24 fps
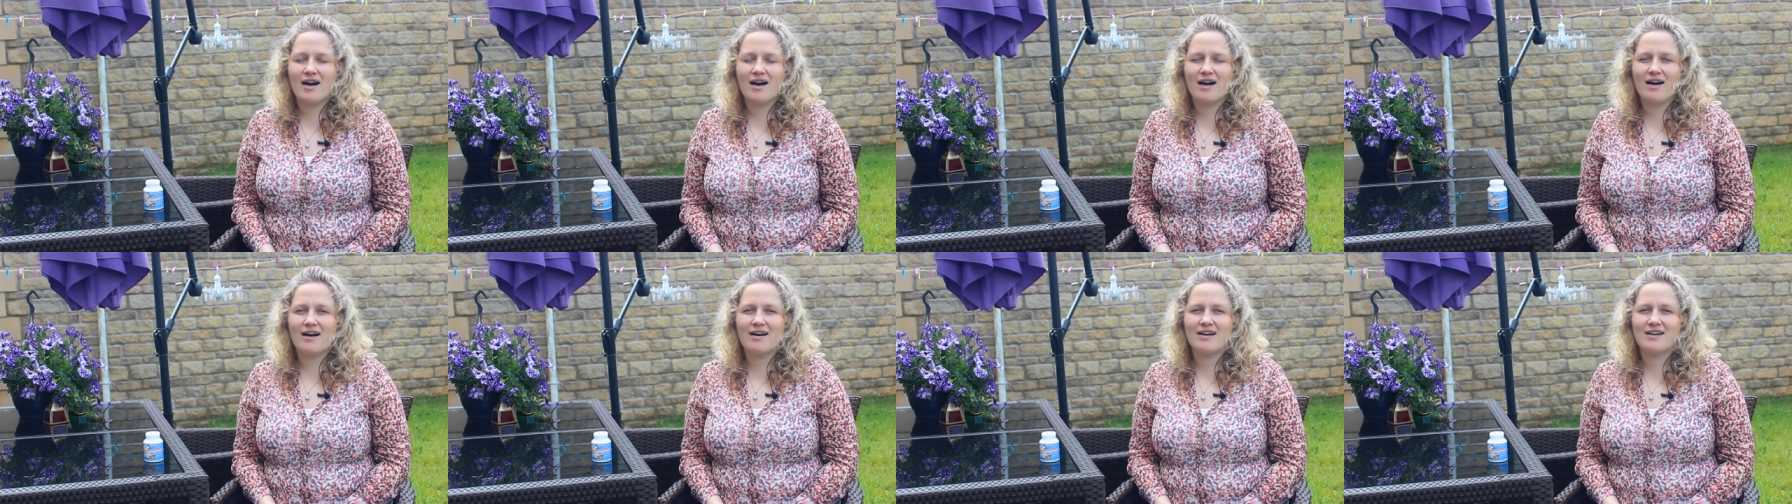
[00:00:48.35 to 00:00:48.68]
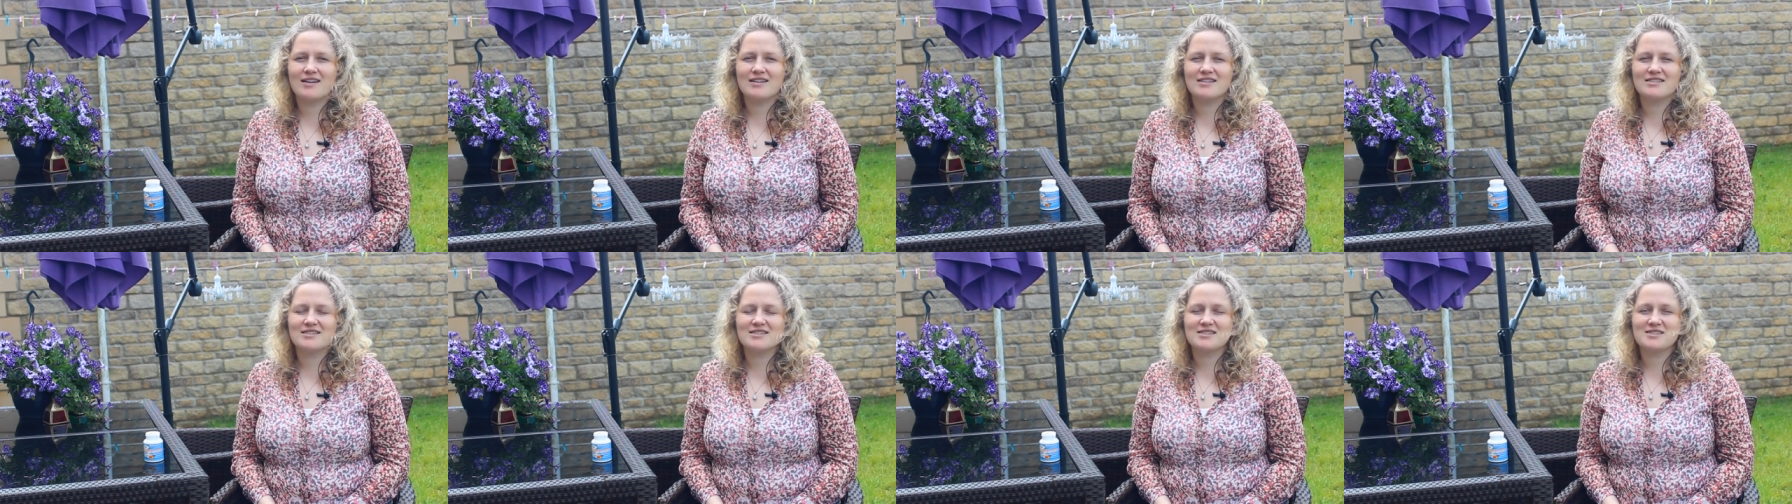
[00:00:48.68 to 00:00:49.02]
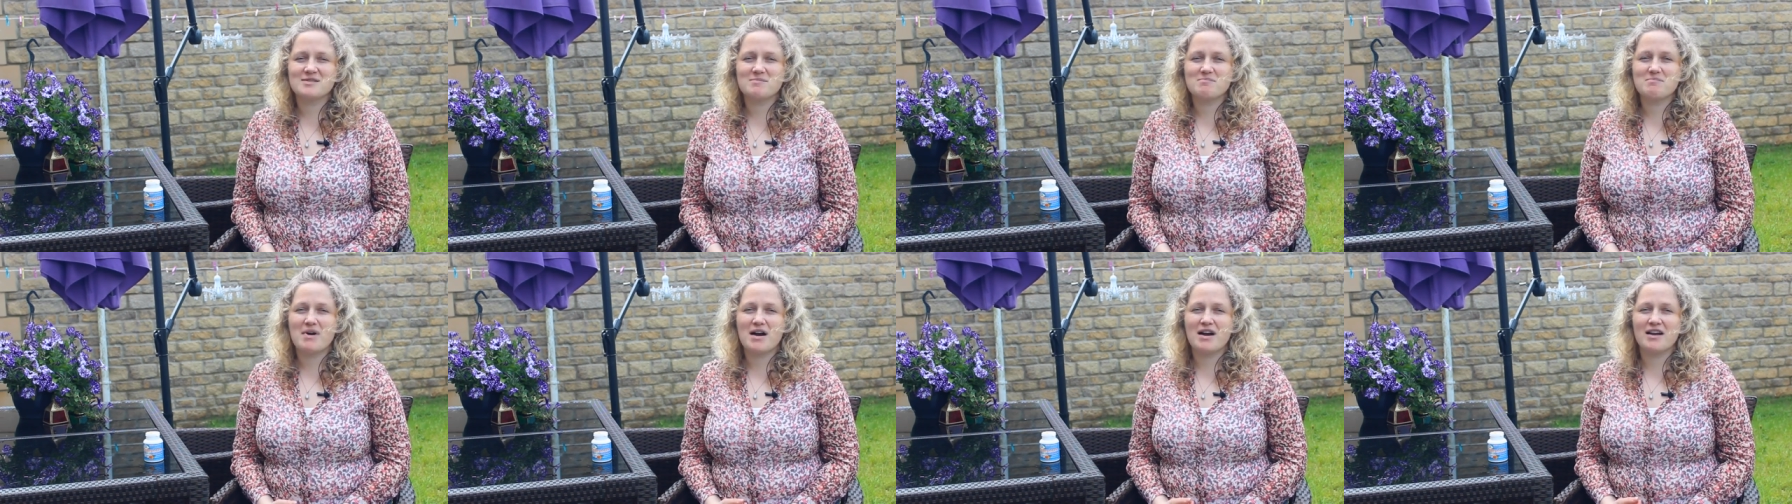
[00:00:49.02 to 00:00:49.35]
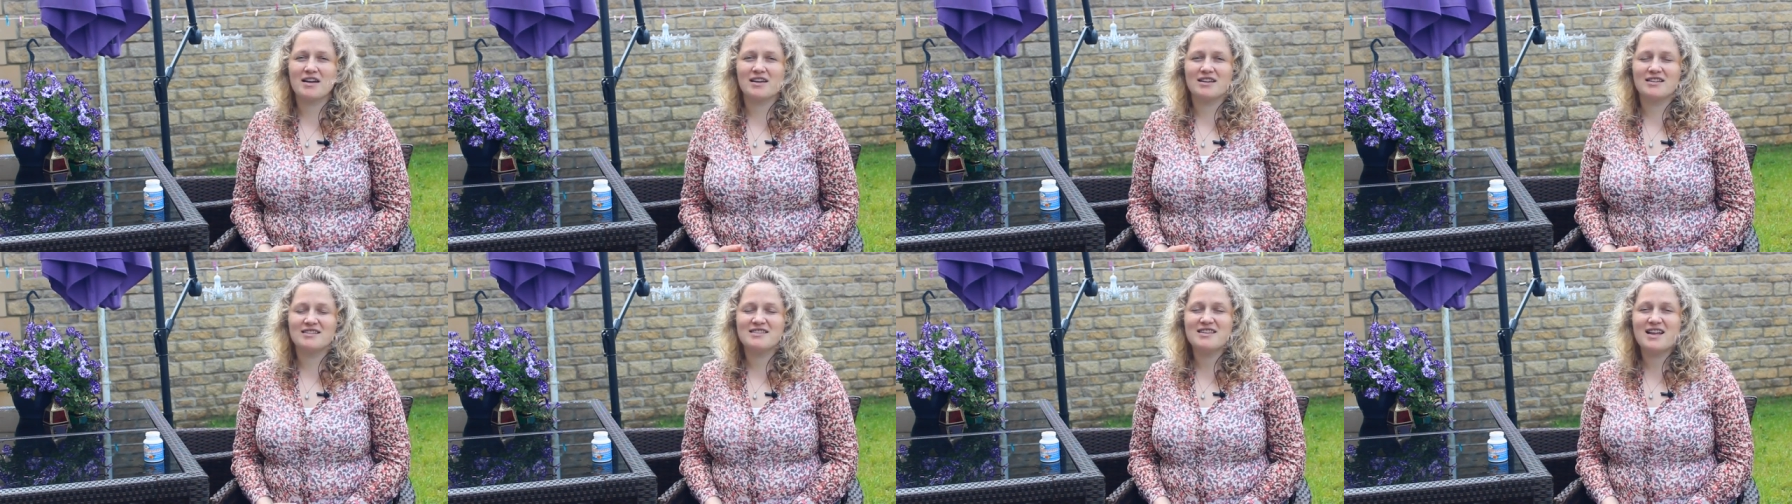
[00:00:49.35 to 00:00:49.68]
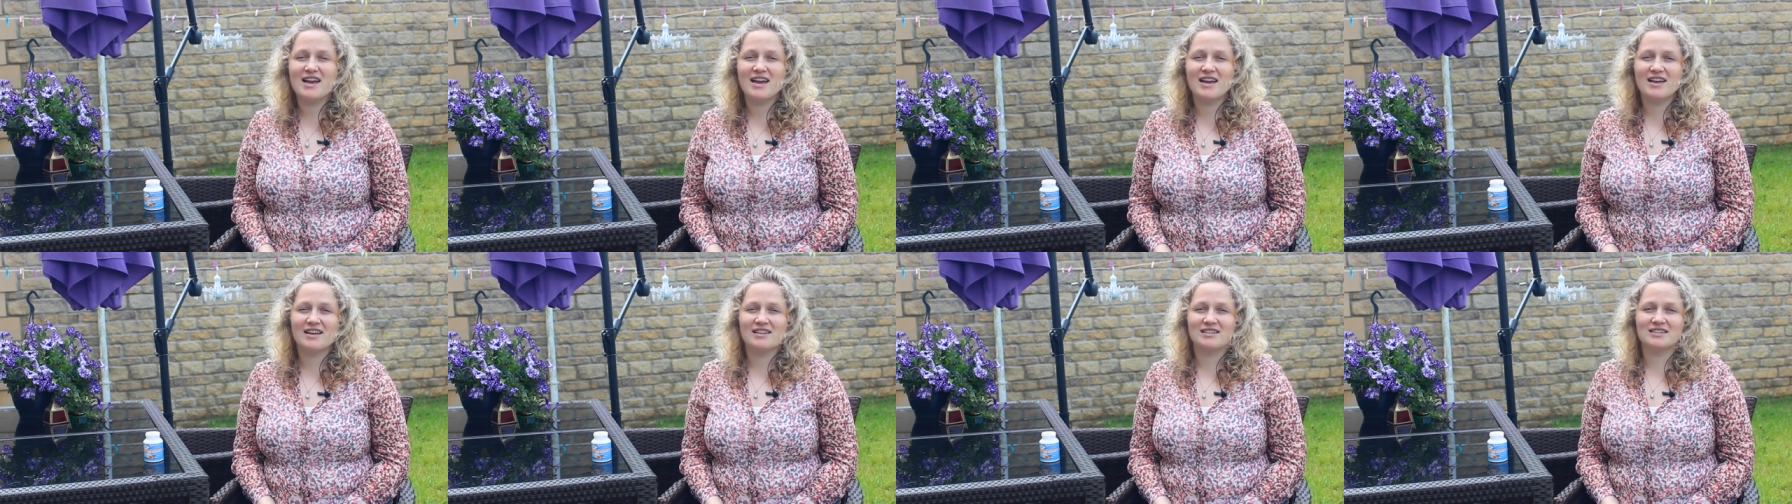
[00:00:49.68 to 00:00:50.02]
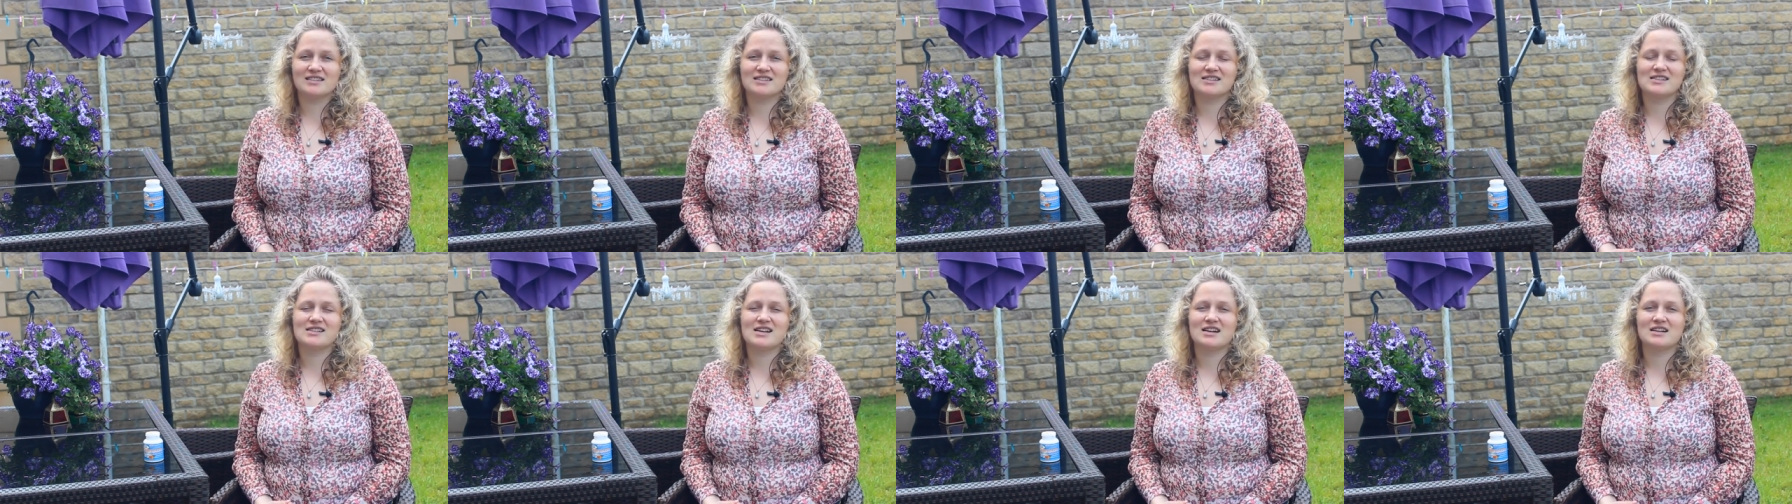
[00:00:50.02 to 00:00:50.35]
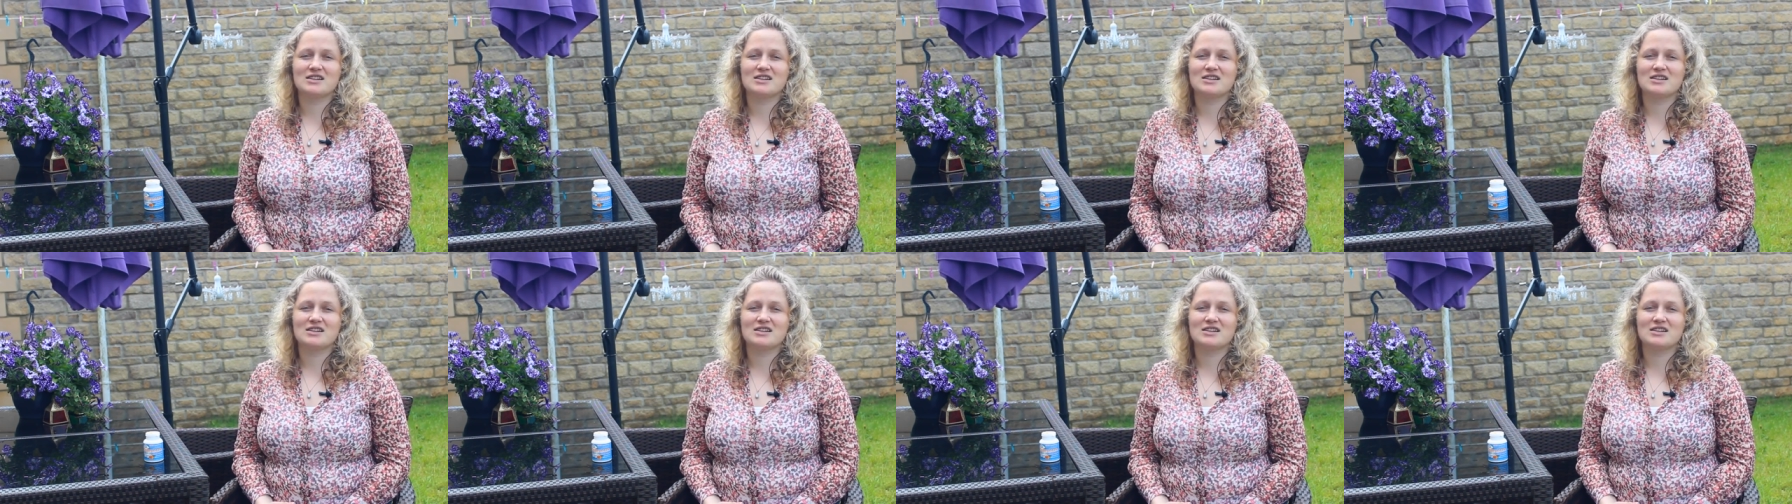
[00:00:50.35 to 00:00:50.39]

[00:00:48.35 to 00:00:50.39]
And my nails